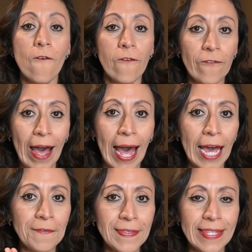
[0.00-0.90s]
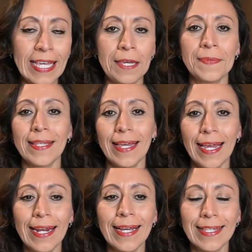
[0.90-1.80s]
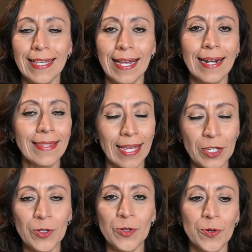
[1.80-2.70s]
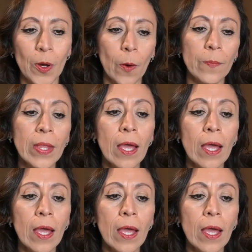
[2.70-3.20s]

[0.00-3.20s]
five tips in Excel that you should know.